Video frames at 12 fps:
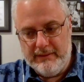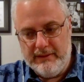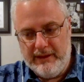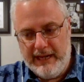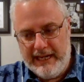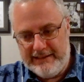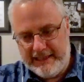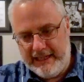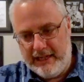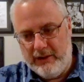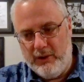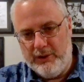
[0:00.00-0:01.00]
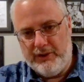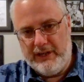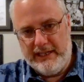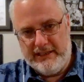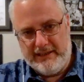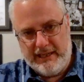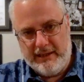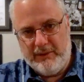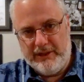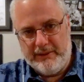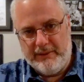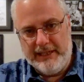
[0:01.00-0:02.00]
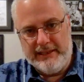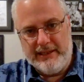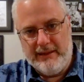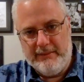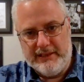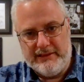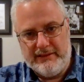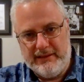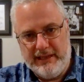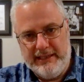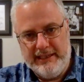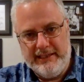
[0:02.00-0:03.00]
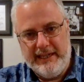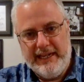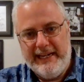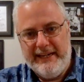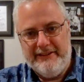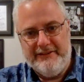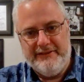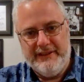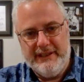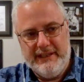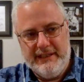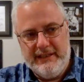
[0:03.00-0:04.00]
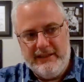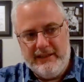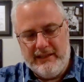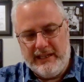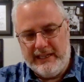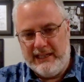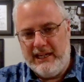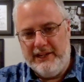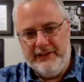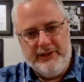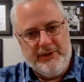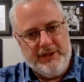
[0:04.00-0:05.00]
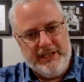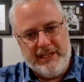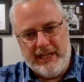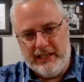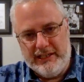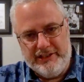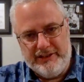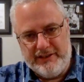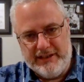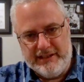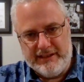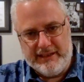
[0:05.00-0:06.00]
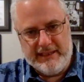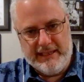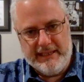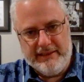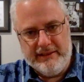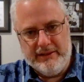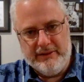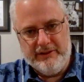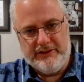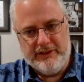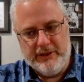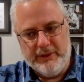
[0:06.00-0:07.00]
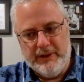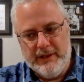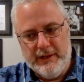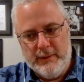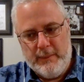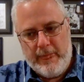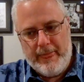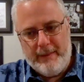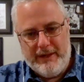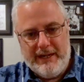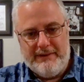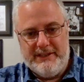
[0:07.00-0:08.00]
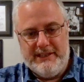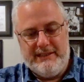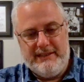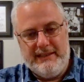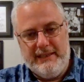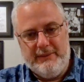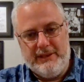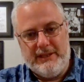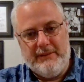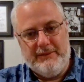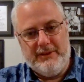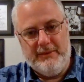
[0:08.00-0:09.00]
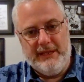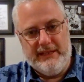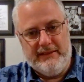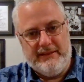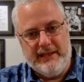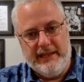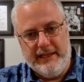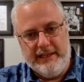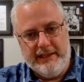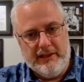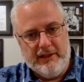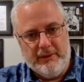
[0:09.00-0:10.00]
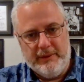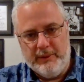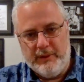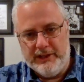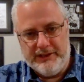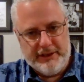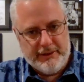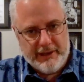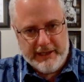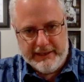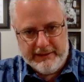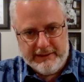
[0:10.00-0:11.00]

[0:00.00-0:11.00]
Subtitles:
as I got older and I decided I wanted to write comics, I didn't have a lot of continuity knowledge or things like that, And so whenever DC would come to me and say, we want you to write